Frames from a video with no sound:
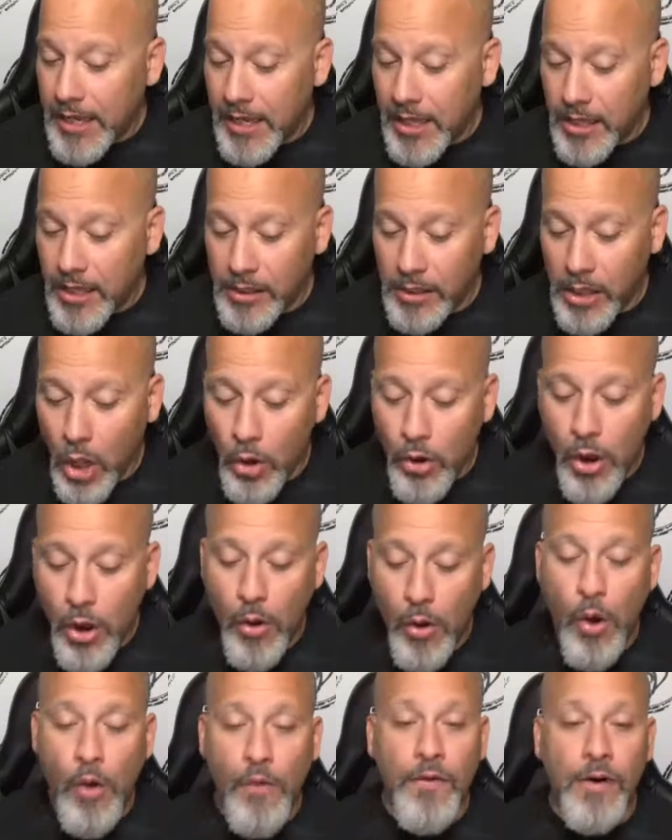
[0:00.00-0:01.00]
logo
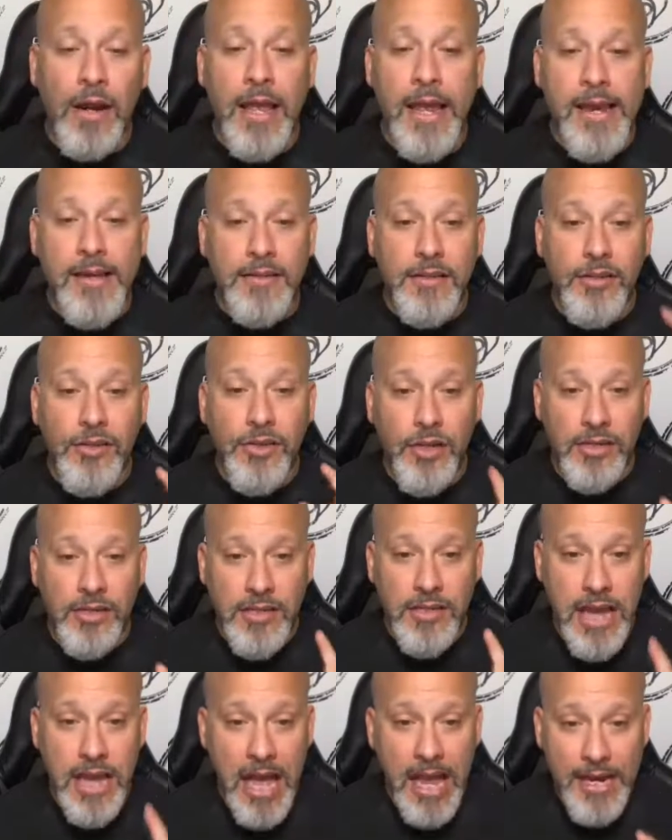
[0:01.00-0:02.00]
overlays in just
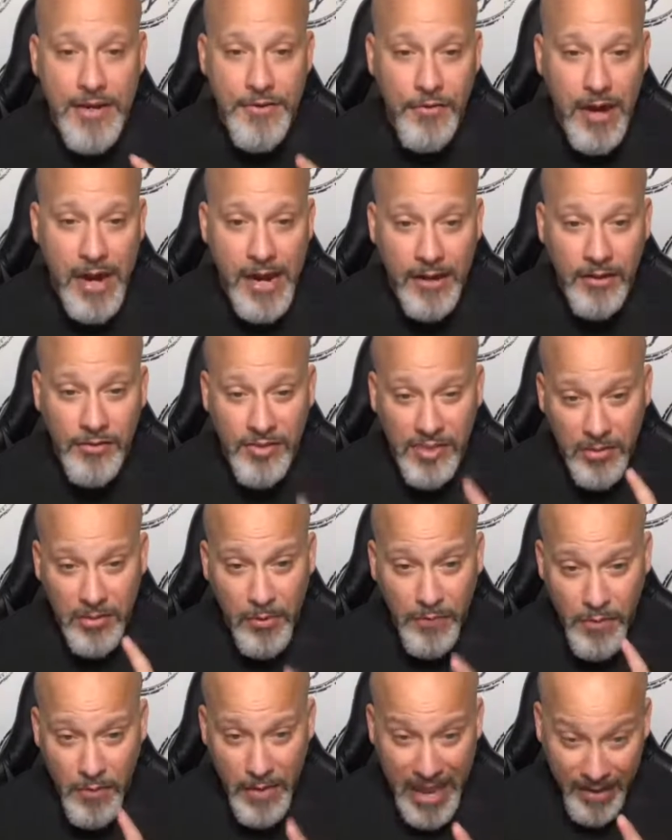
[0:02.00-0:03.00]
9 rounds. Some of
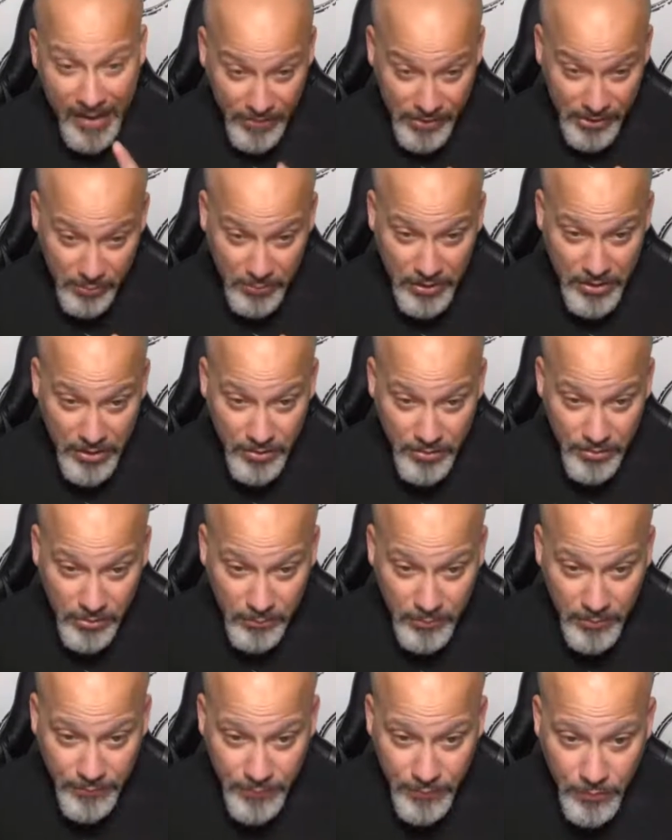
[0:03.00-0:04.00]
you have this material
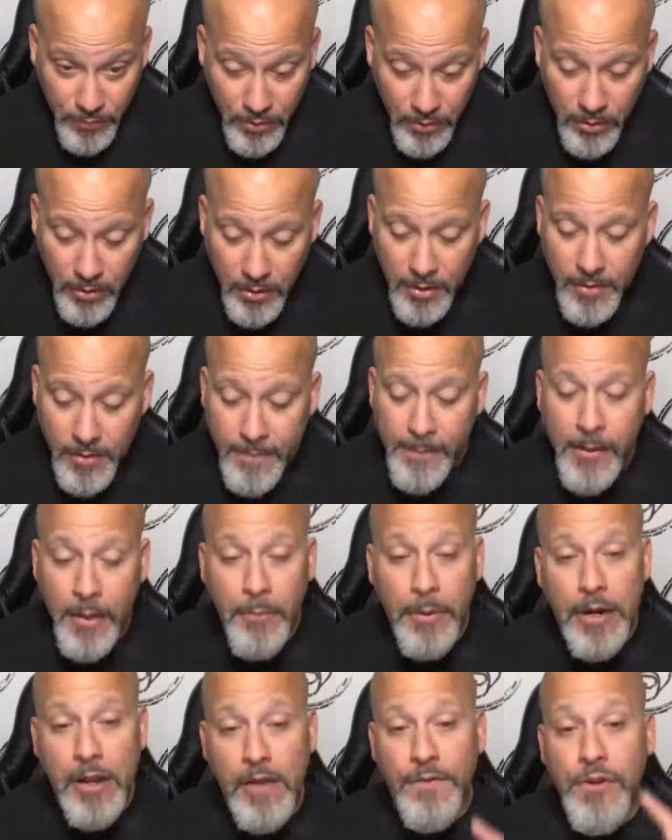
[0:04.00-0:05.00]
before,
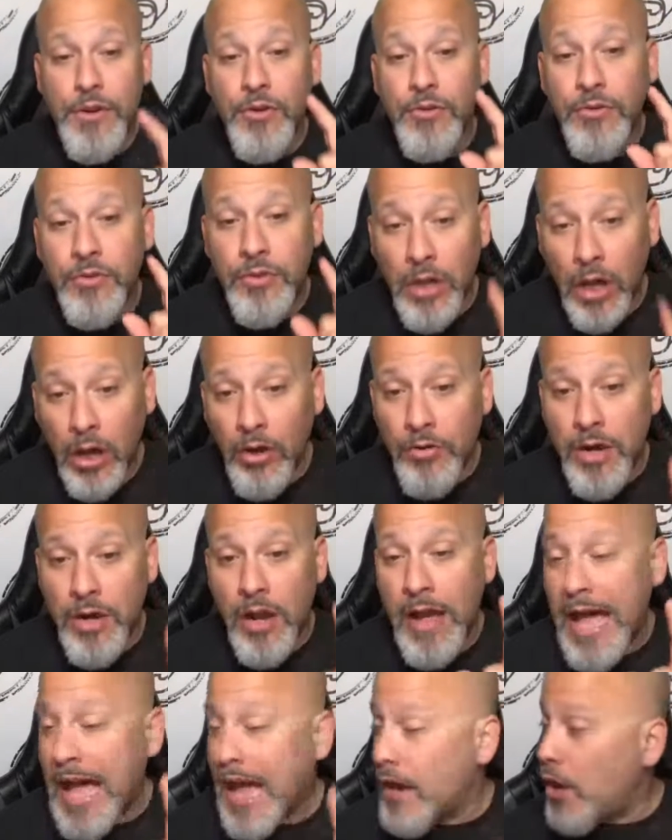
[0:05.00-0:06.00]
but if you don't know
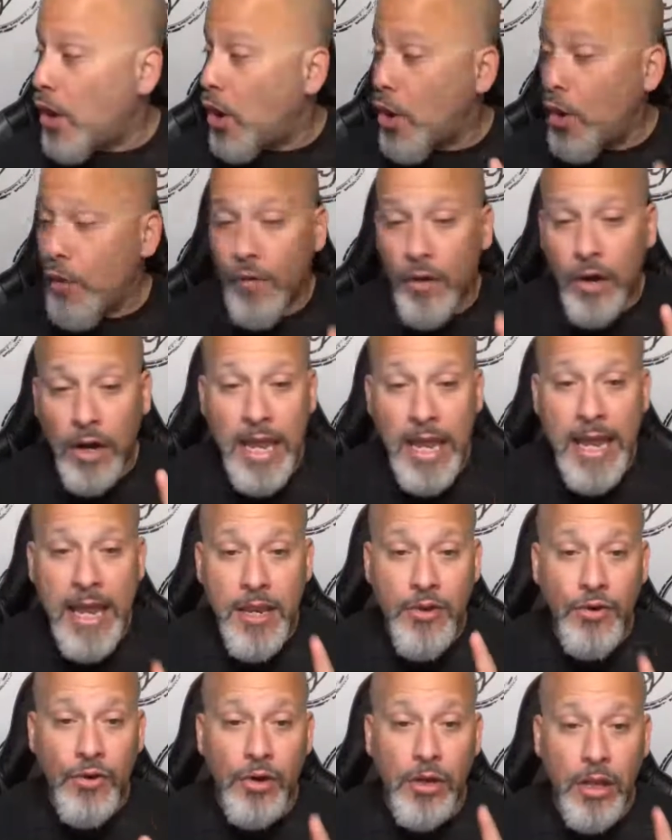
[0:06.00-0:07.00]
how to overlay
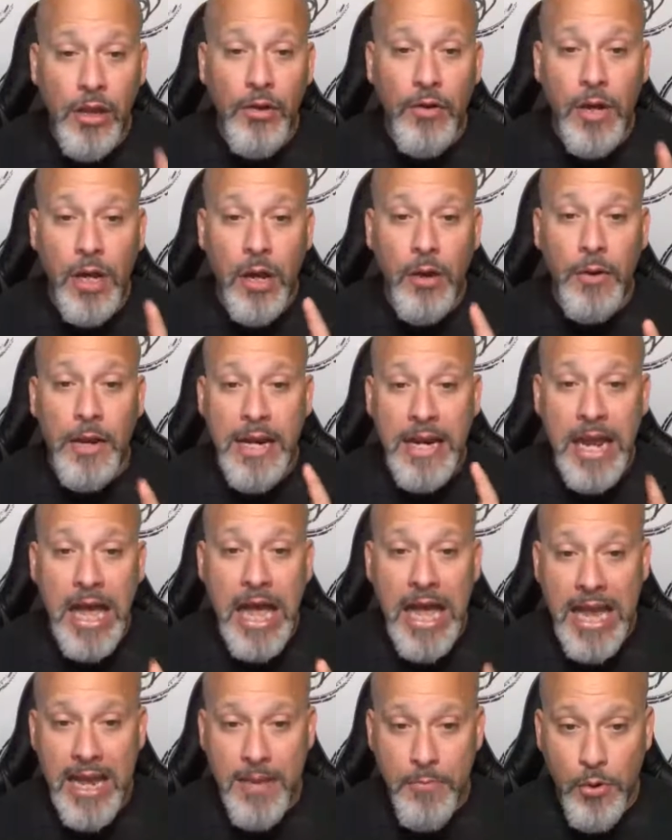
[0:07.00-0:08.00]
your logo in
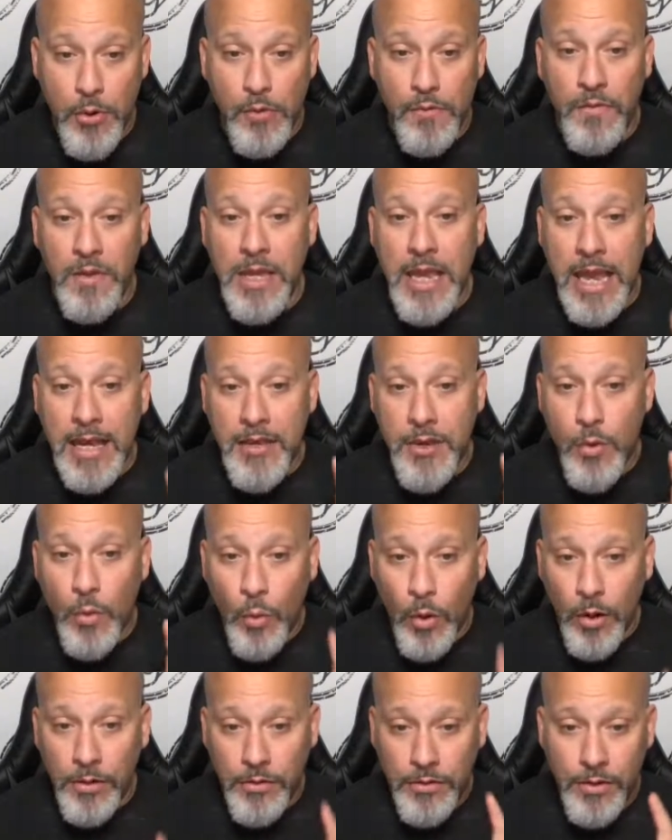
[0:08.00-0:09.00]
iMovie and you
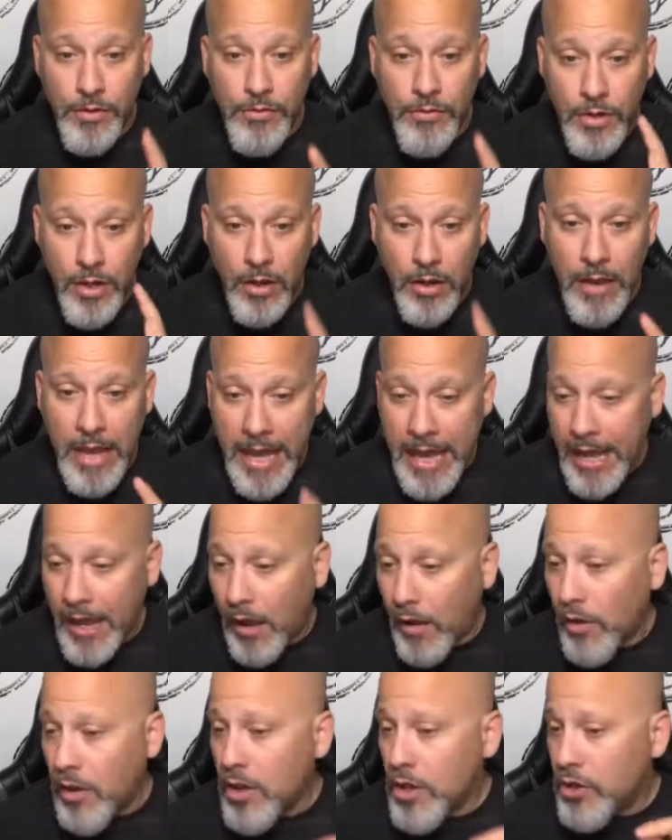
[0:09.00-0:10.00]
want to know
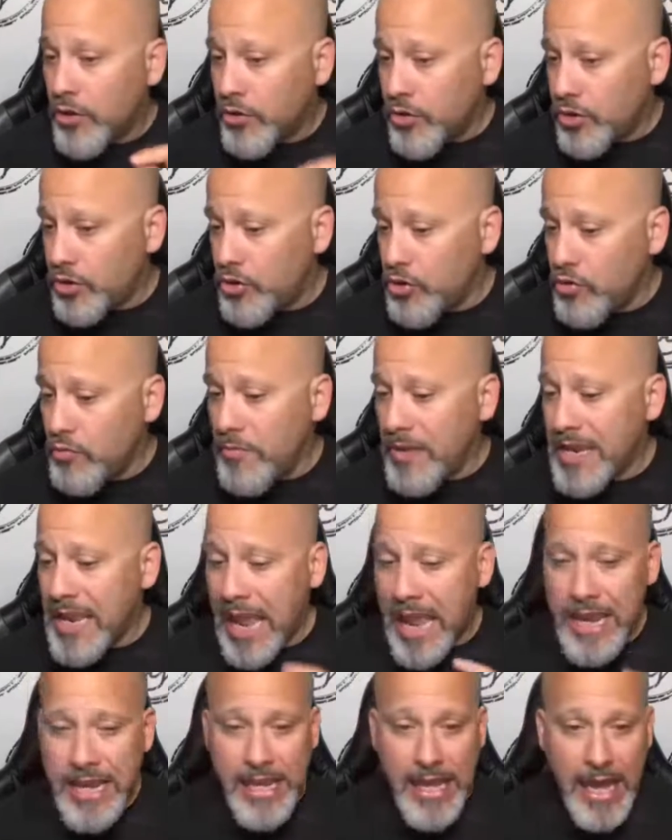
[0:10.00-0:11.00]
how, shoot me
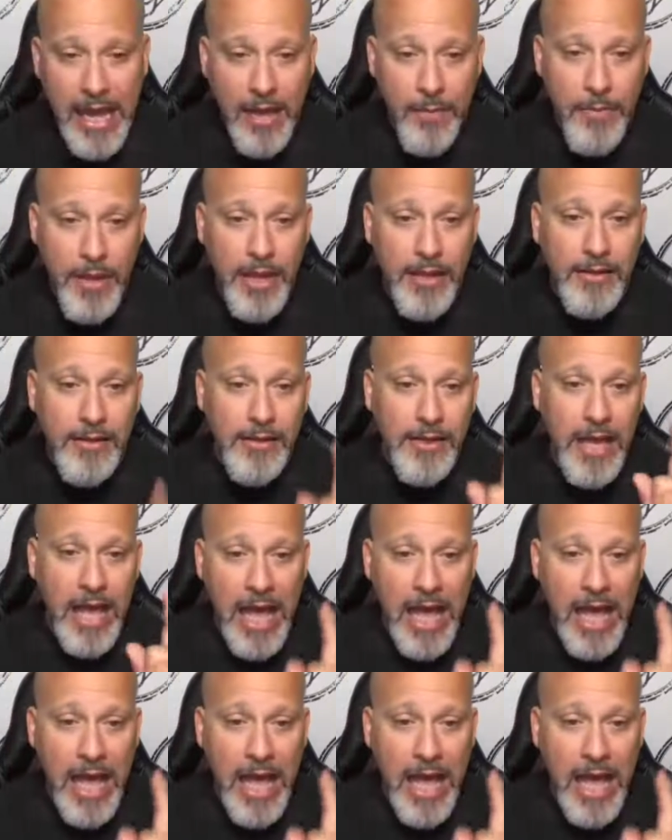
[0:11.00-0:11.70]
a comment.